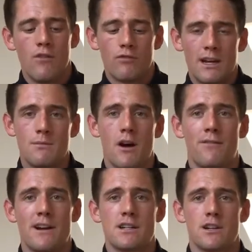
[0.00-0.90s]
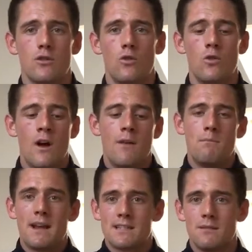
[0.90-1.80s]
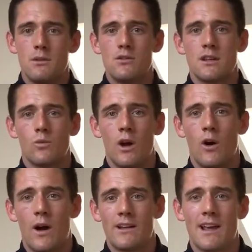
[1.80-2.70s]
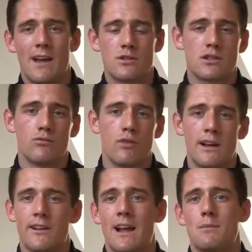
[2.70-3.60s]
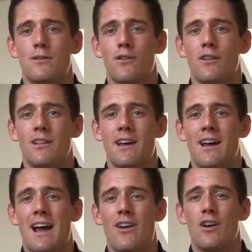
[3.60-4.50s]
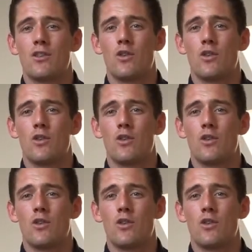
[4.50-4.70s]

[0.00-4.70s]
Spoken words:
really motivational, mixing the music well, and yeah, it was just a really good atmosphere in there, and I